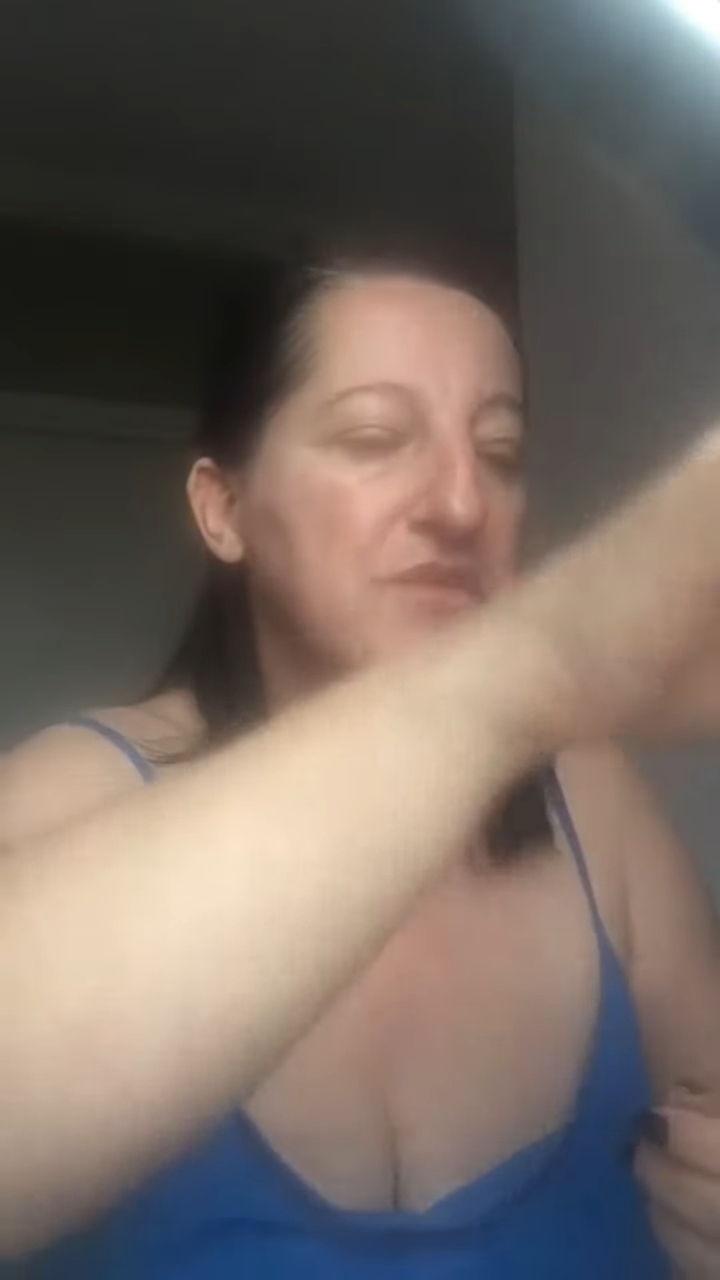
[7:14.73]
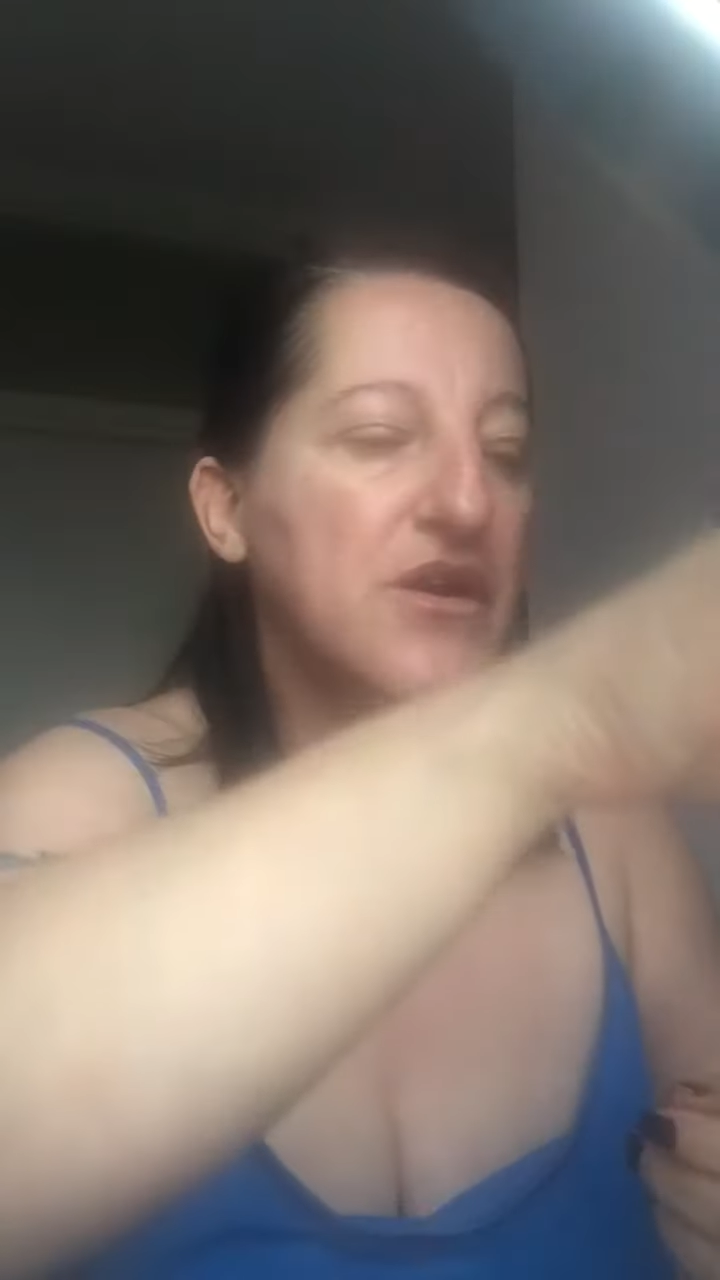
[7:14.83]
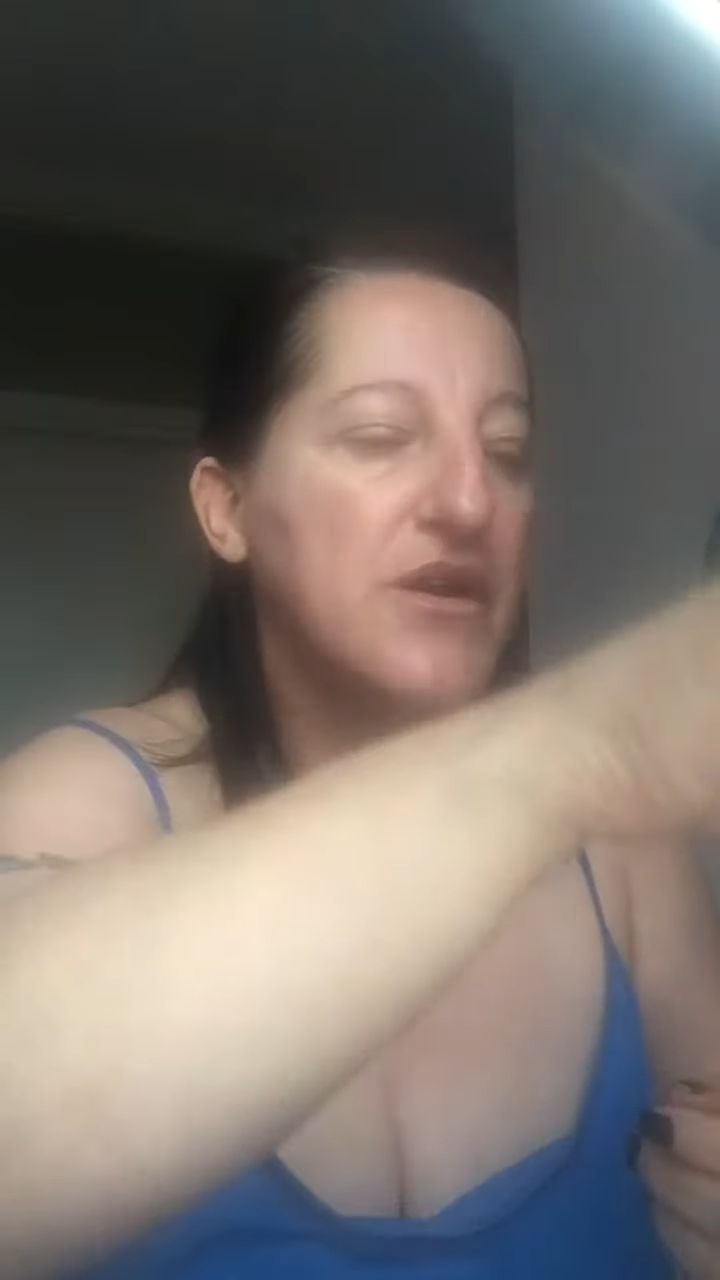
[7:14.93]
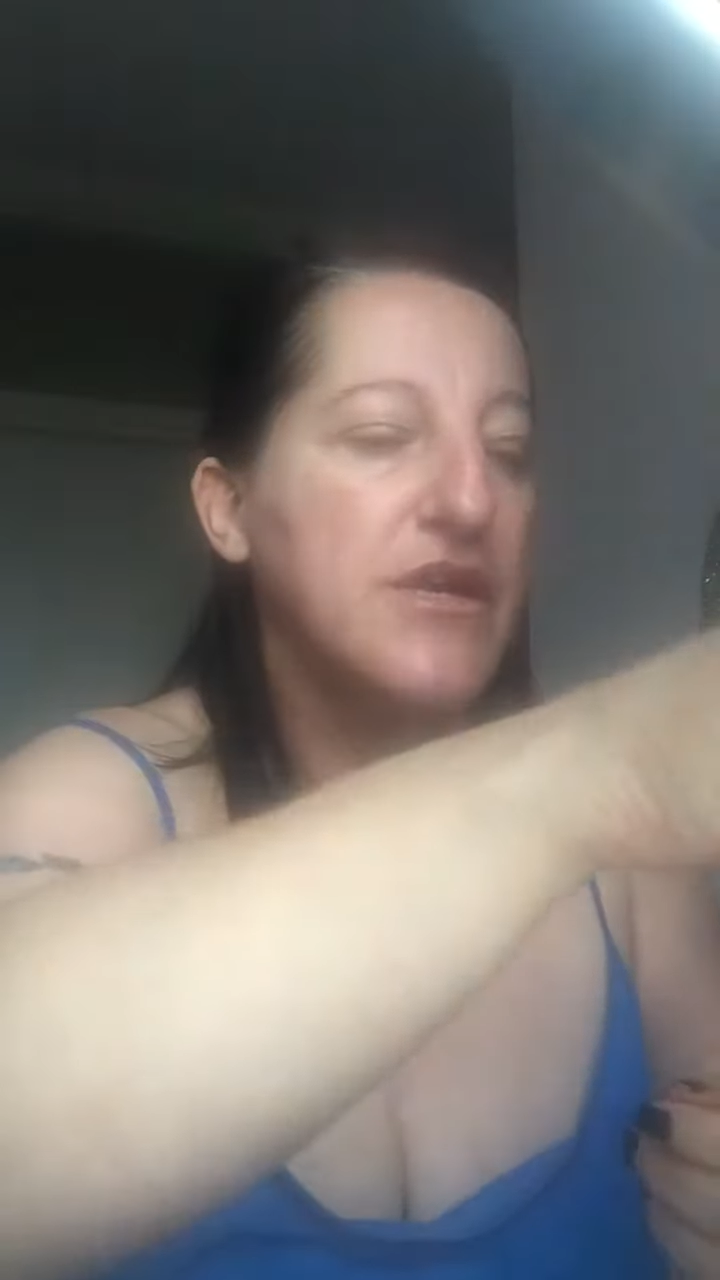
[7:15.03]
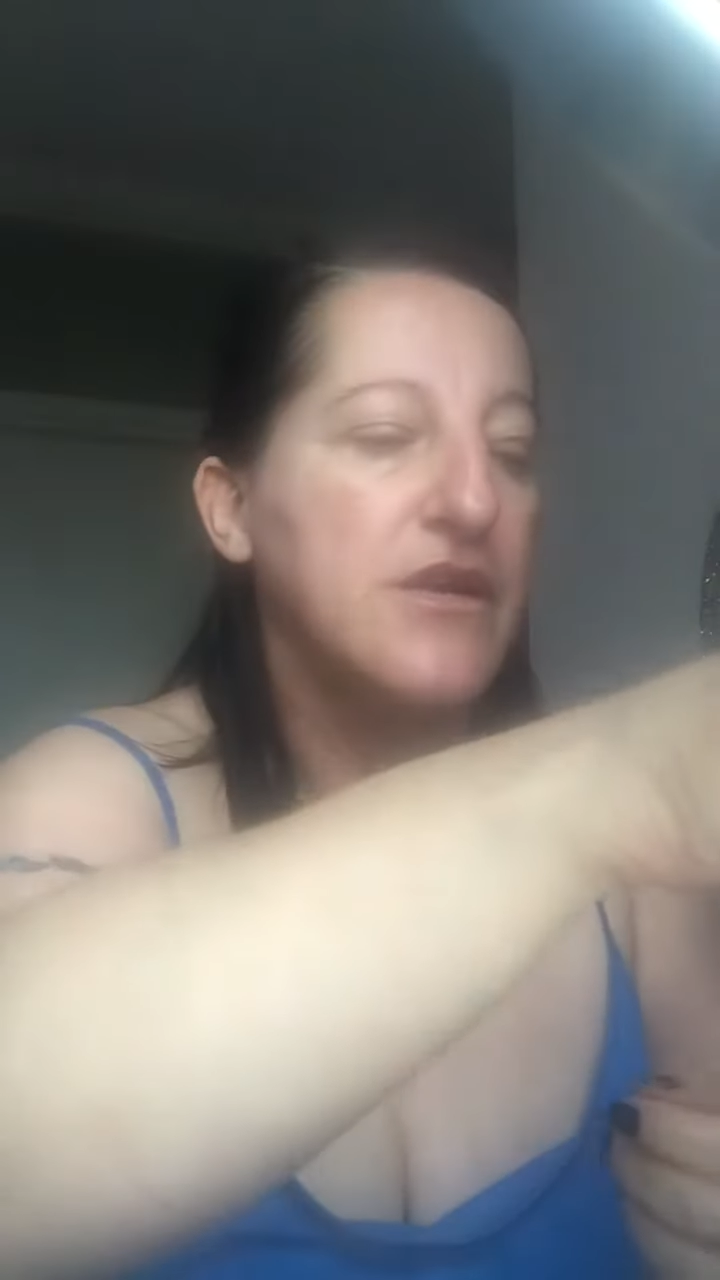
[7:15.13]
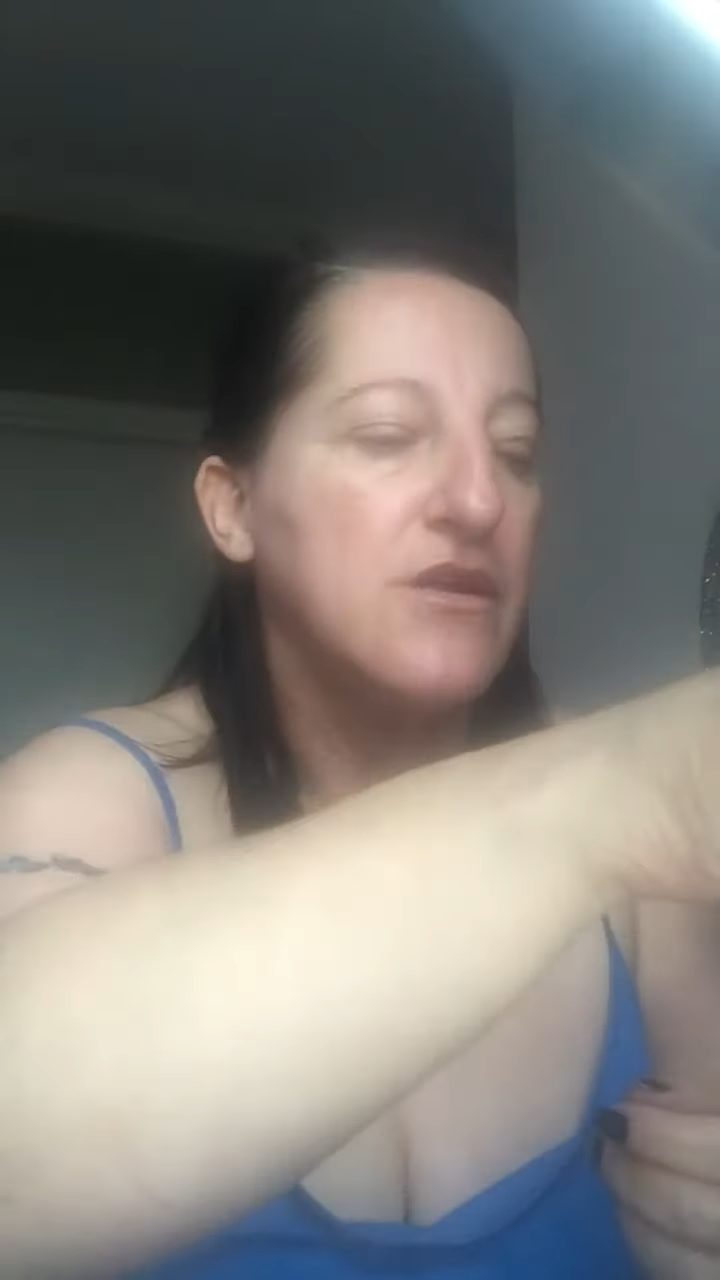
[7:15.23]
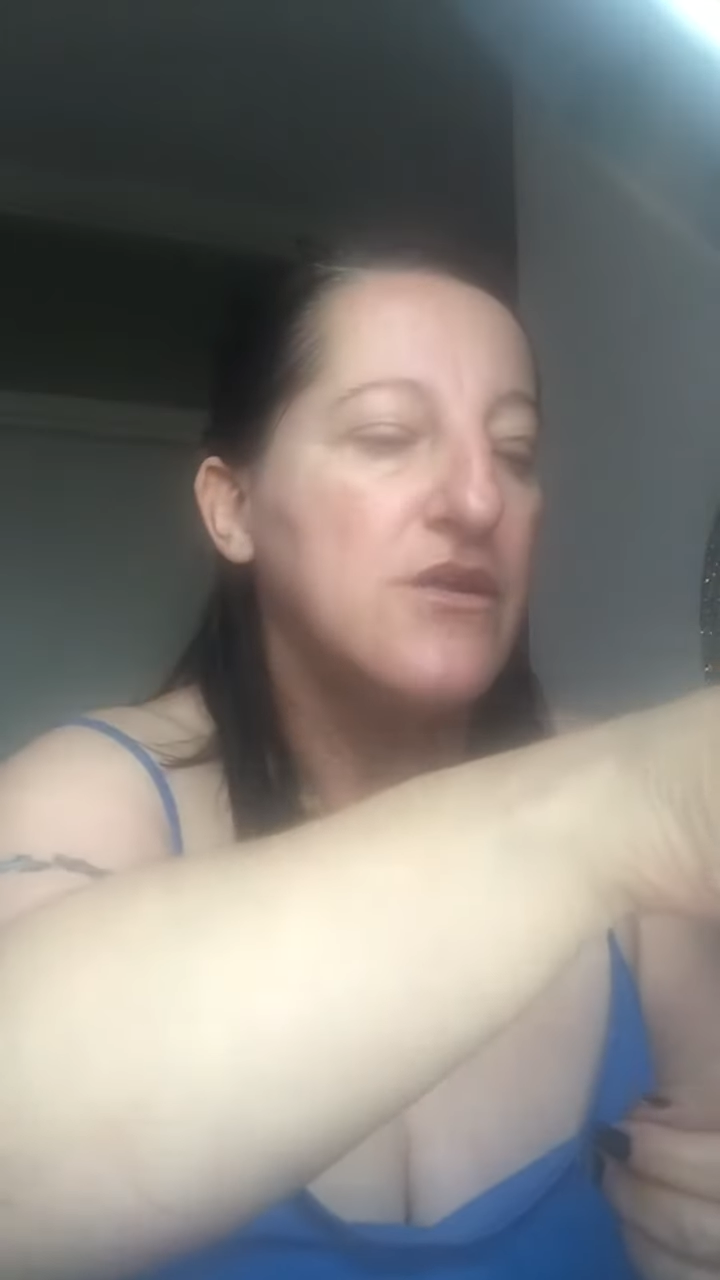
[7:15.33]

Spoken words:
my